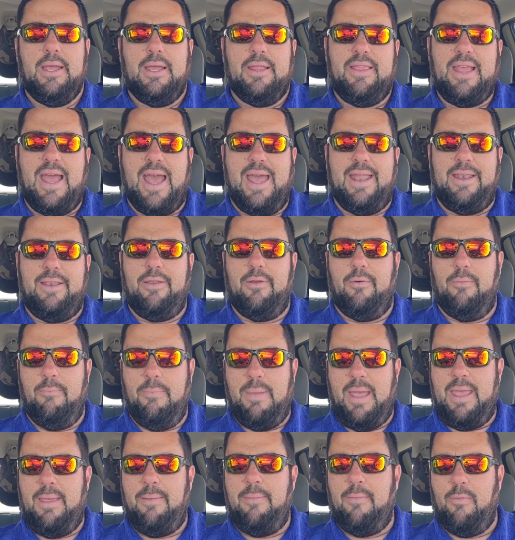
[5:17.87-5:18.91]
that
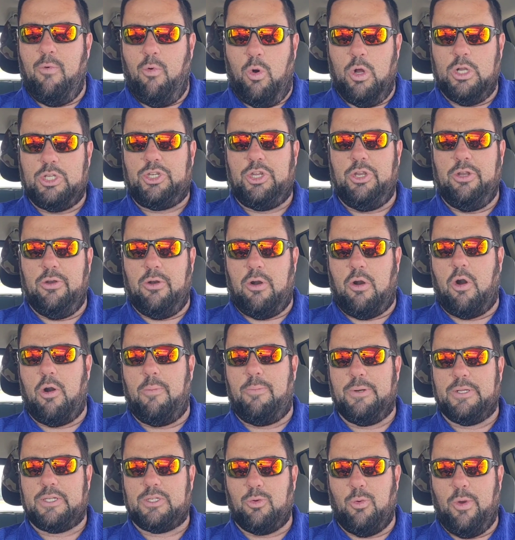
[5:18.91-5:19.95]
may want you or
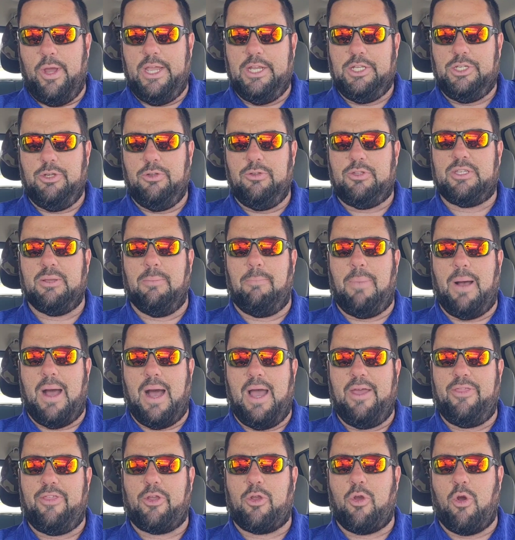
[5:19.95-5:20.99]
persuade you to
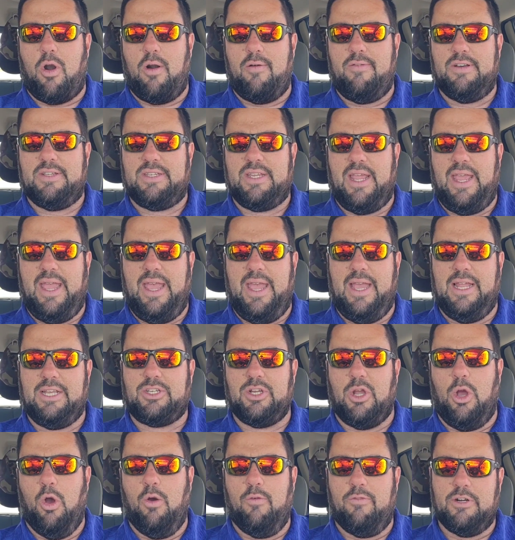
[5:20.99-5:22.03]
buy the Carver's Edge
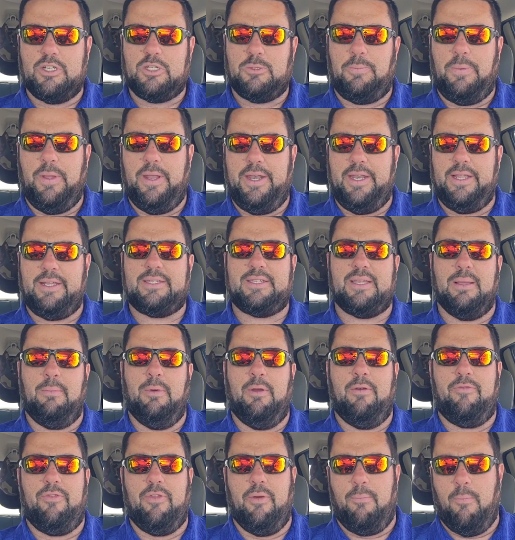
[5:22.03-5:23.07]
over spending some
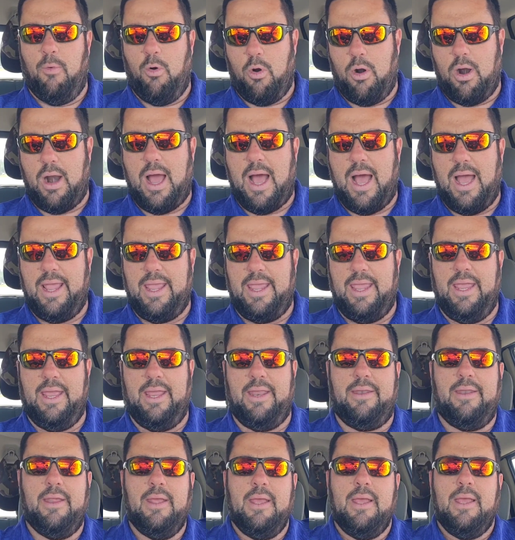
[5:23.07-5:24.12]
of the more high
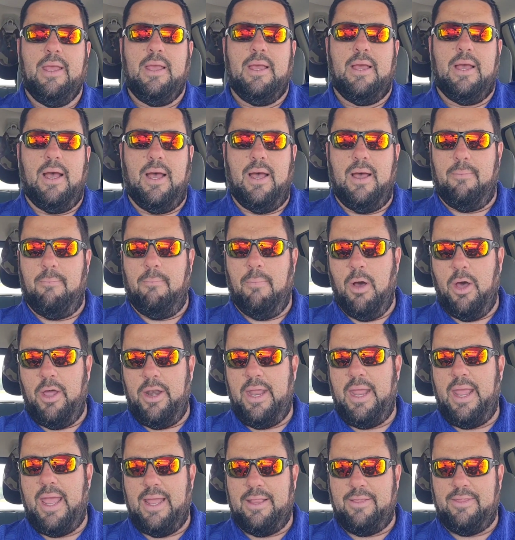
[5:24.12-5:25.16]
end
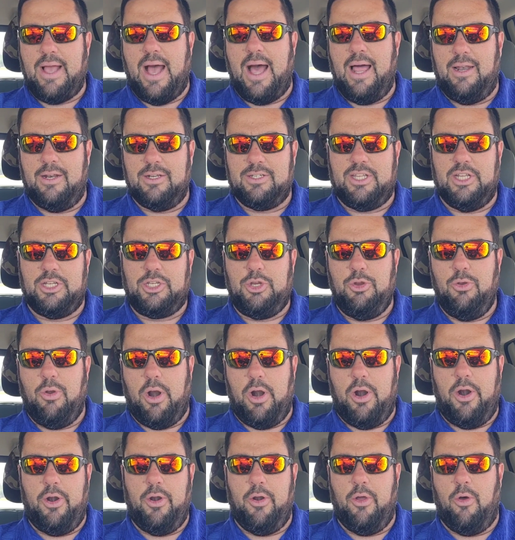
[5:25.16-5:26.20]
money and dollars that you
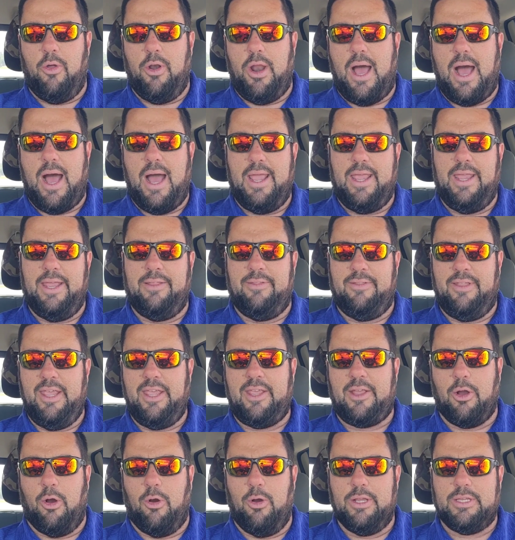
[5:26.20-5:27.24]
earn on high end
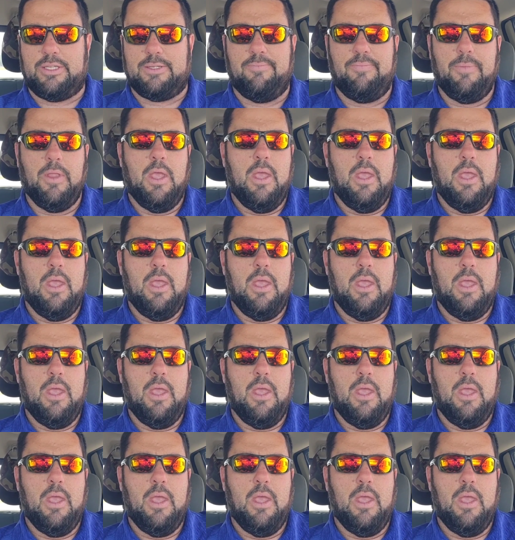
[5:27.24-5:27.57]
decoys?